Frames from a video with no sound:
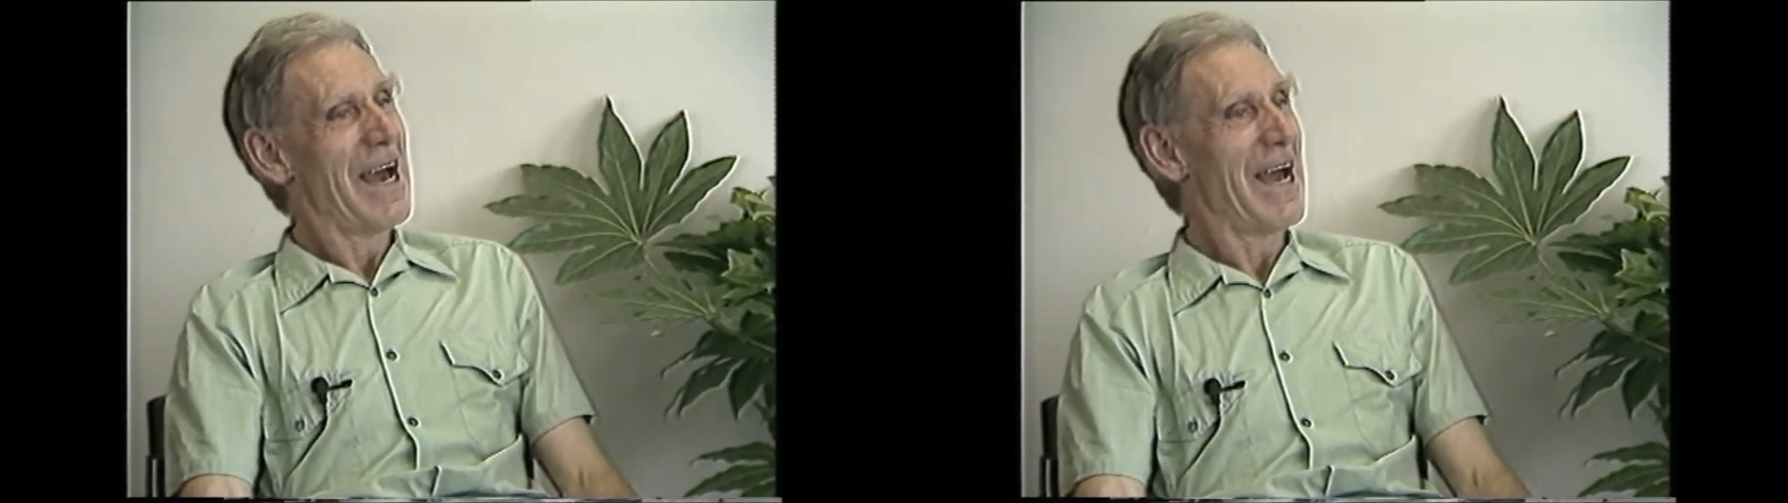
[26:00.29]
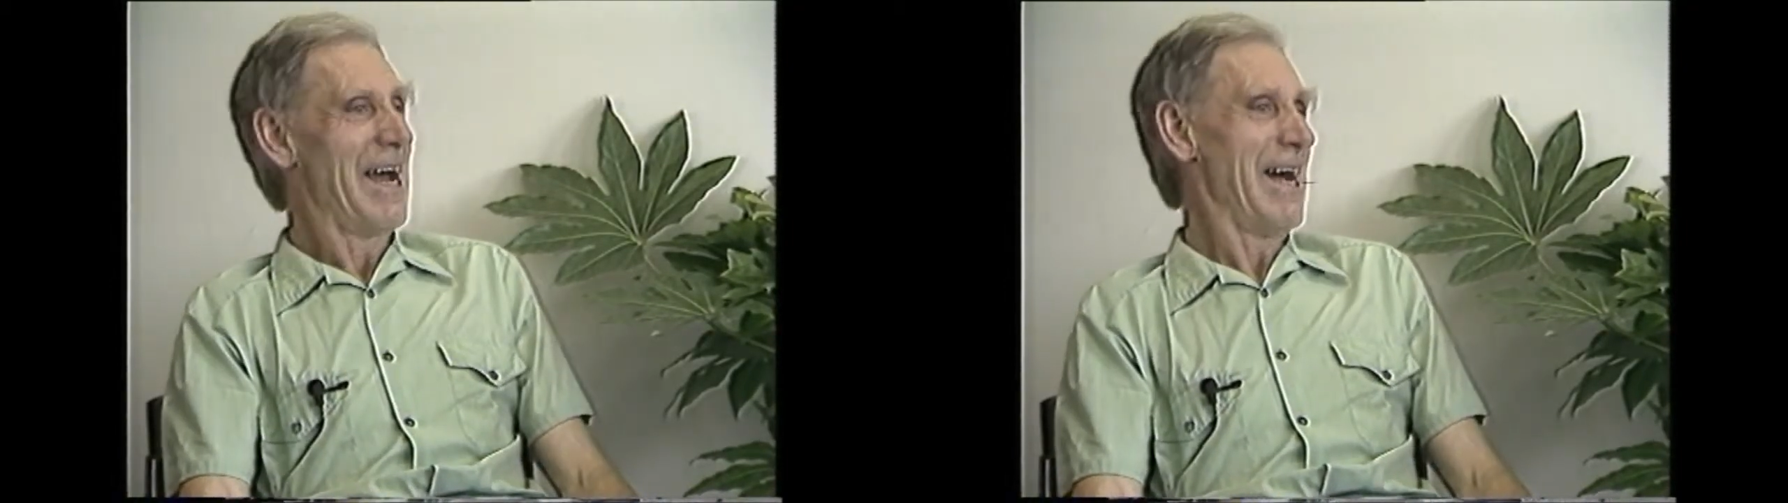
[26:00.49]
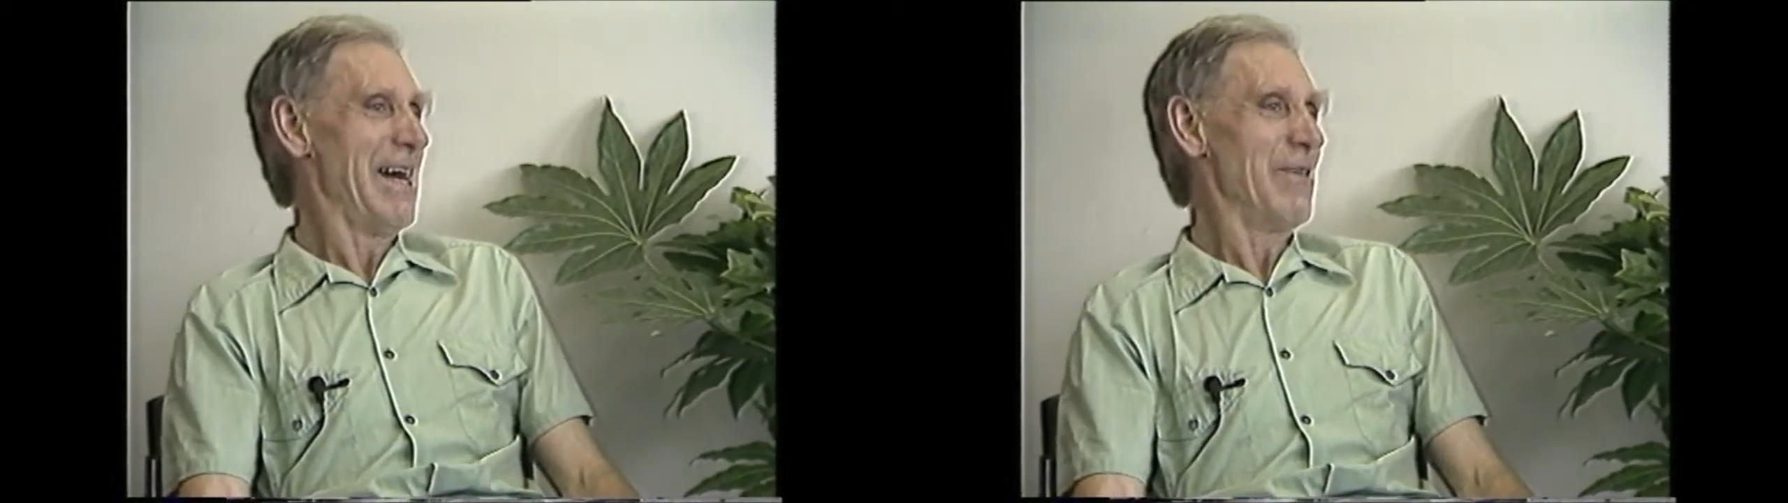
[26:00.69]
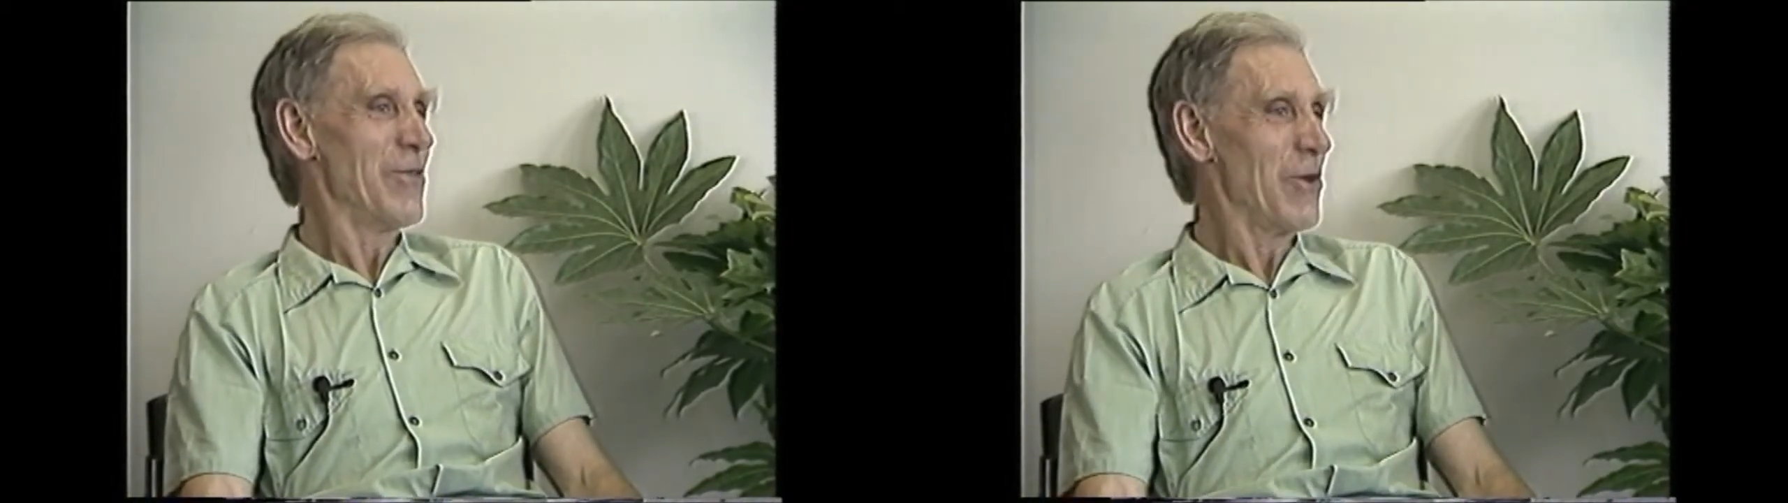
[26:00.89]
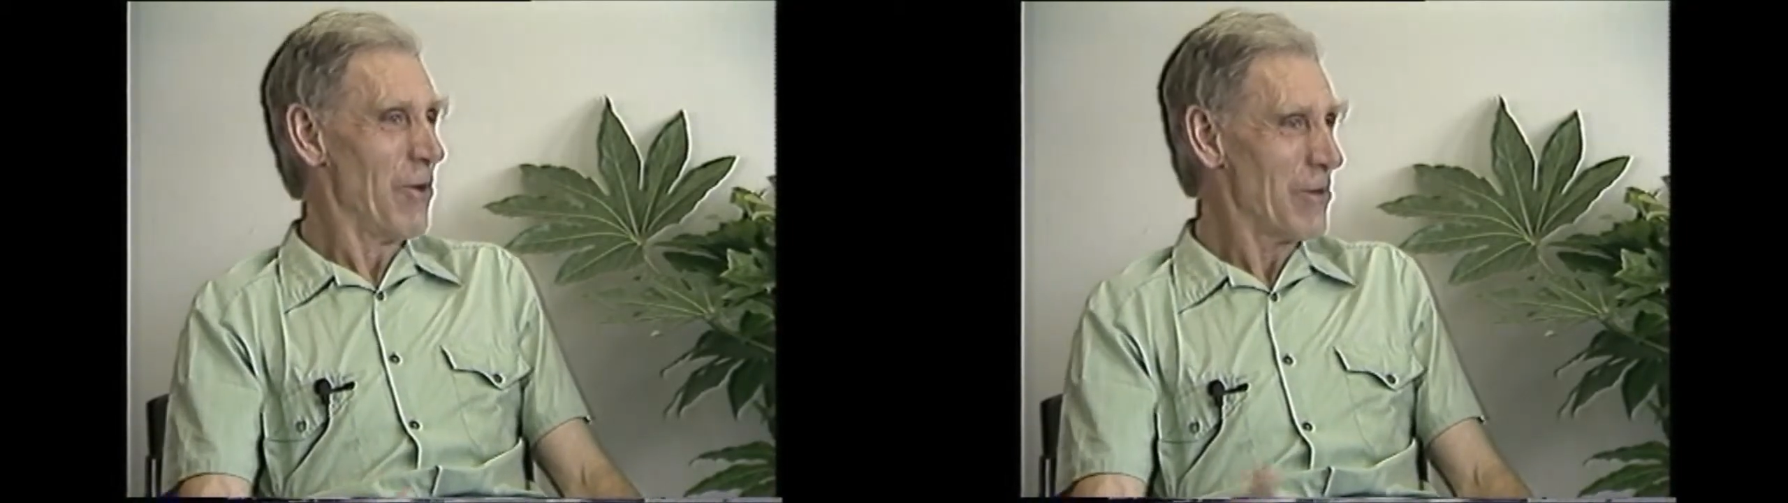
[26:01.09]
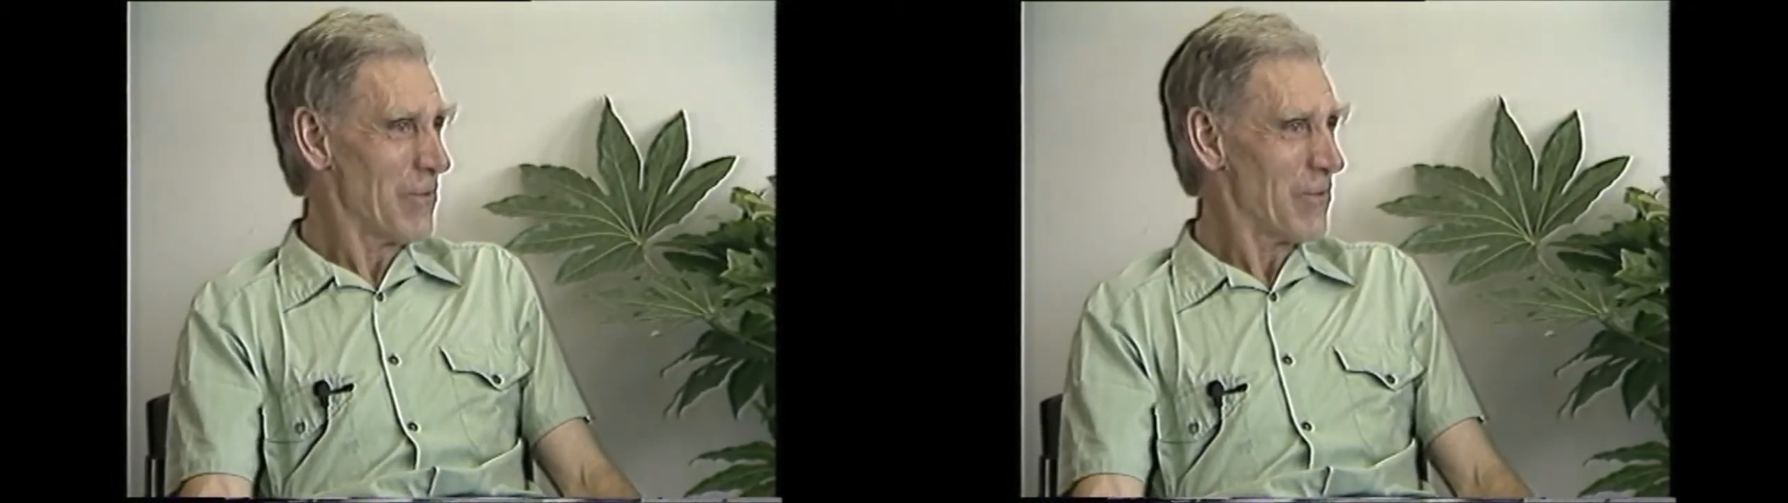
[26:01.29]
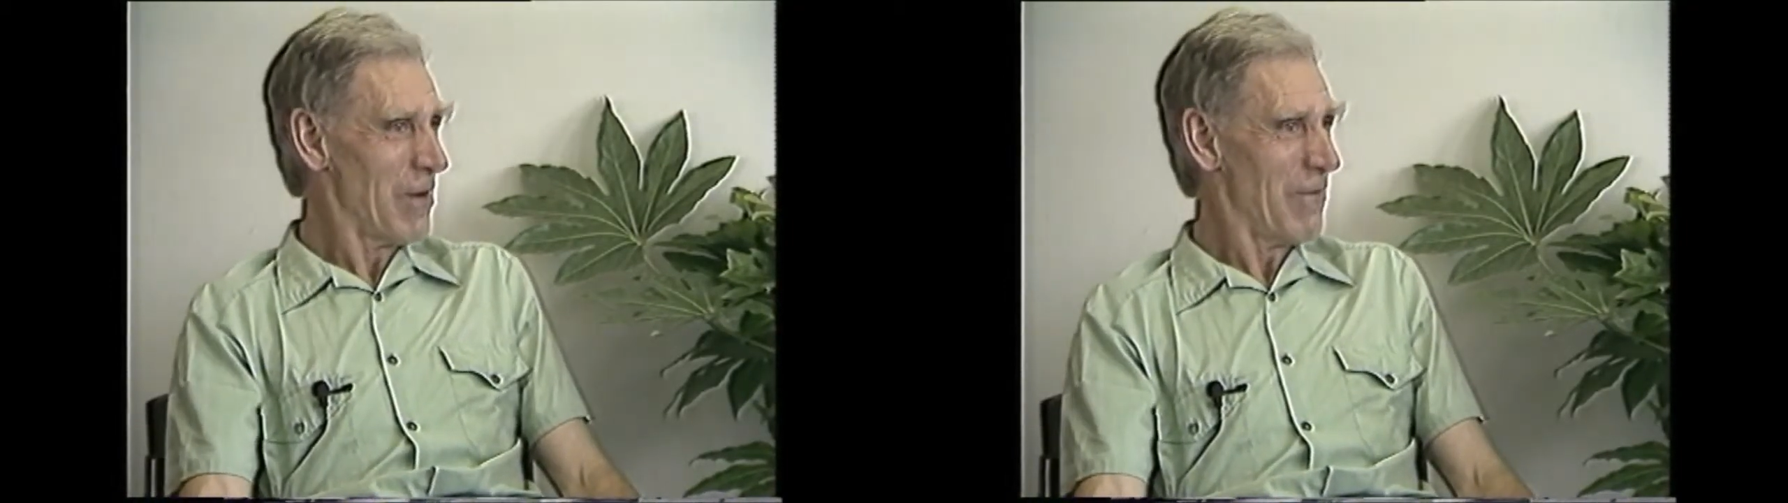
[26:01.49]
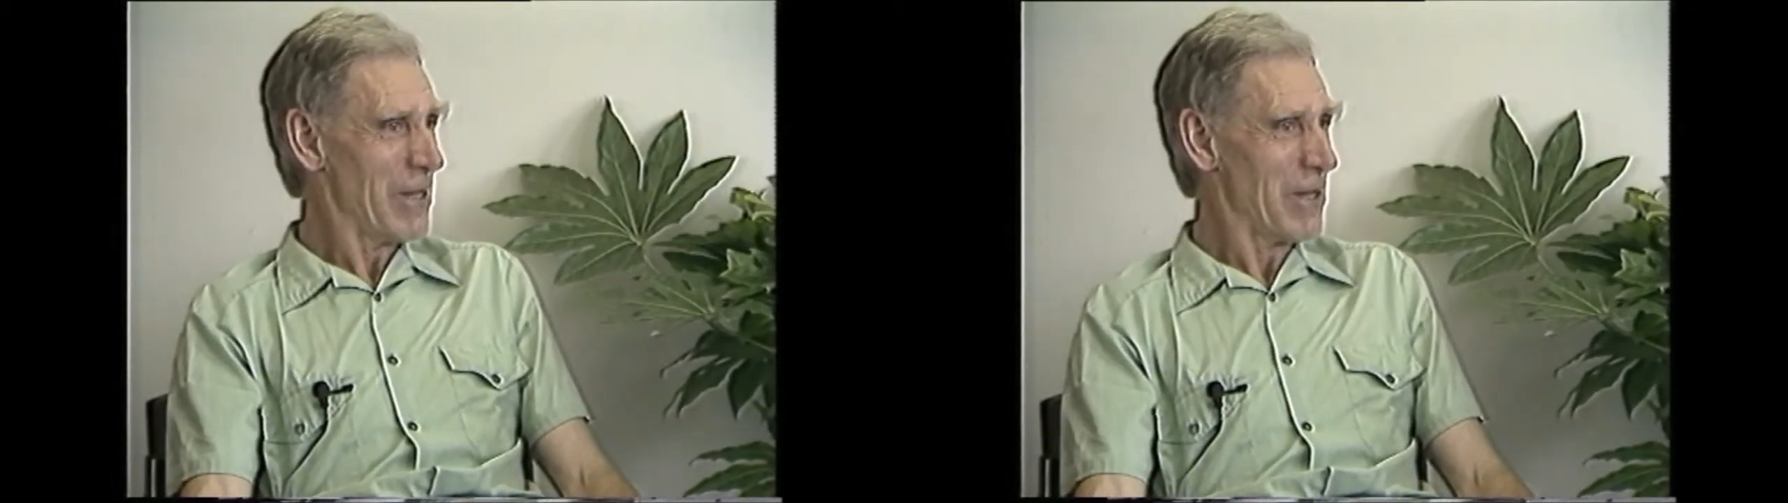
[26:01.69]
uh, the Ordnance
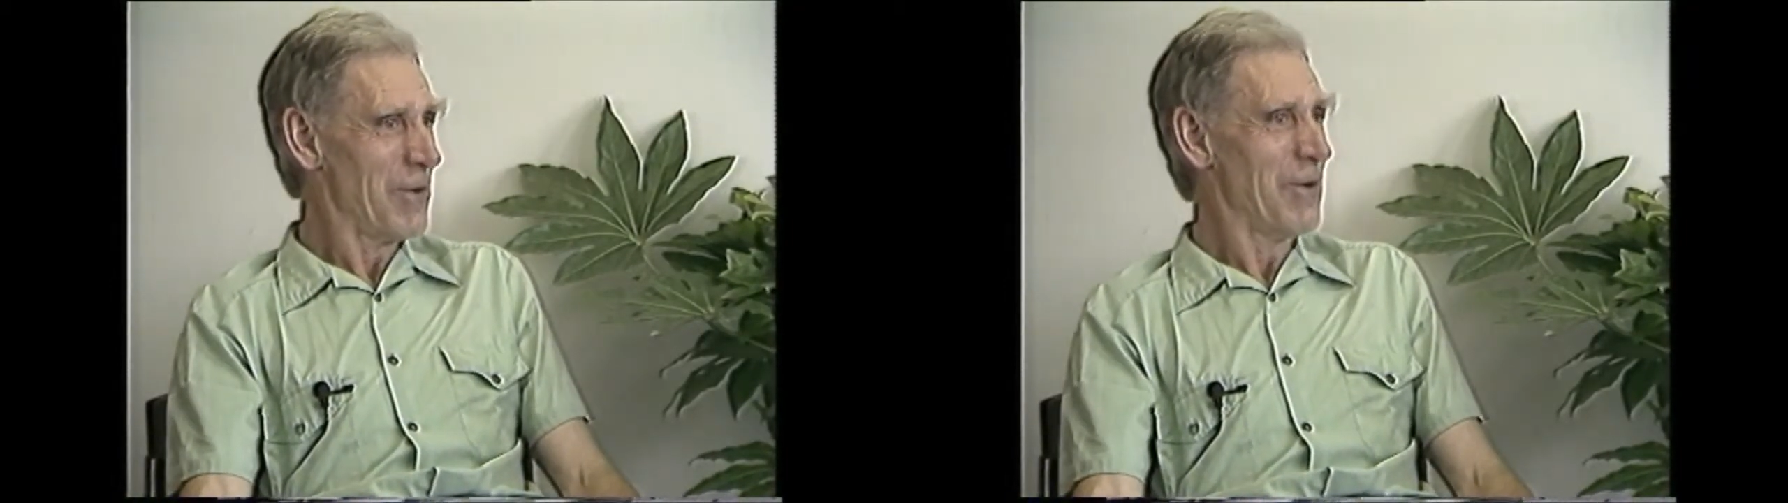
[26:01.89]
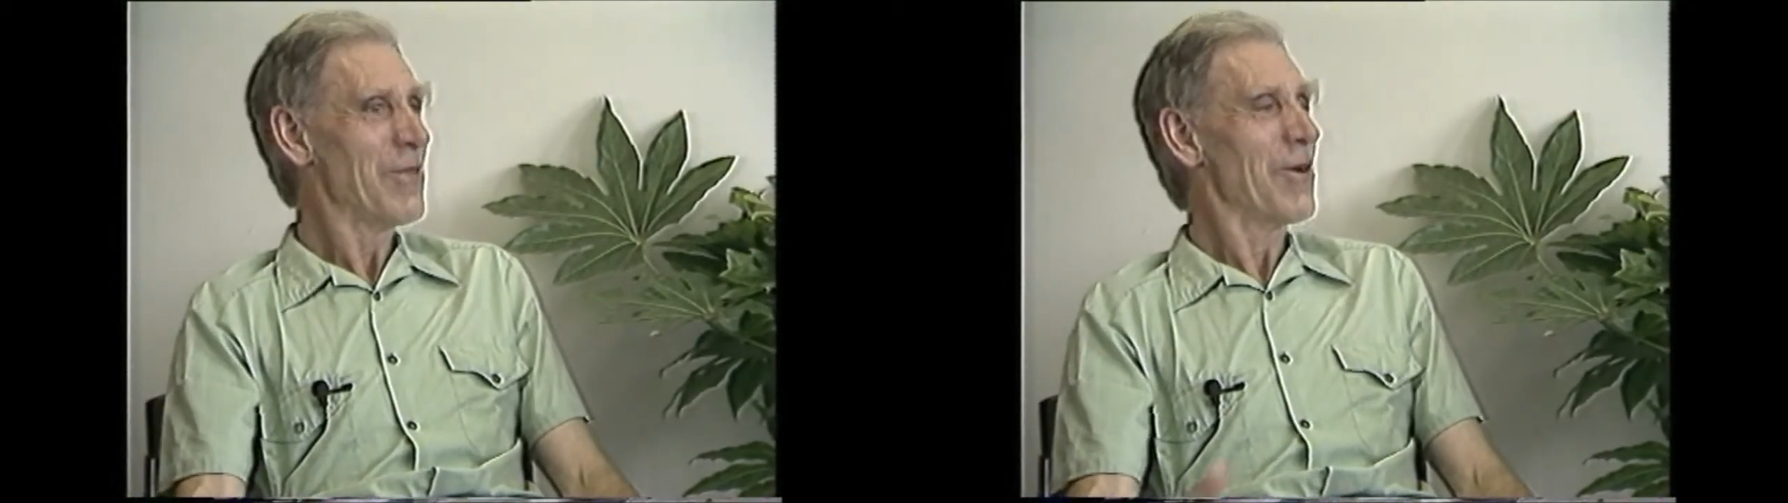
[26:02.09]
Survey in the north,